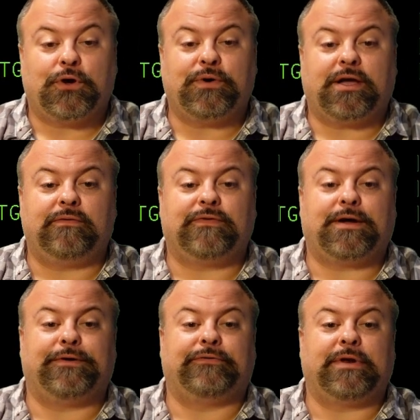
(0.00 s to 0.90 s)
Okay,
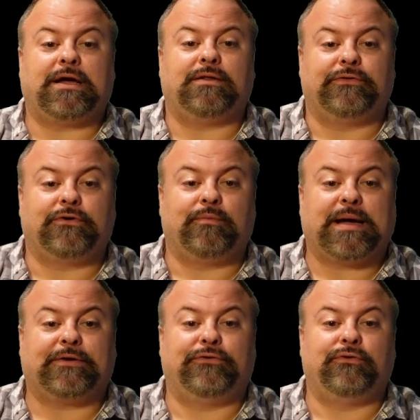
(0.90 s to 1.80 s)
fine. So now let's go
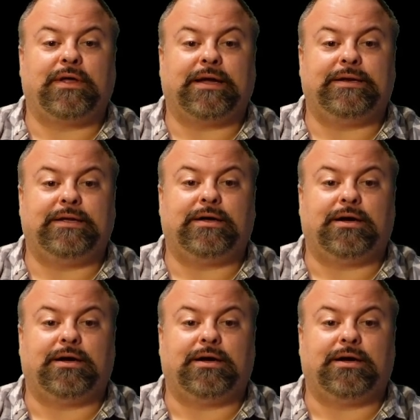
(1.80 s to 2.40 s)
back to the idea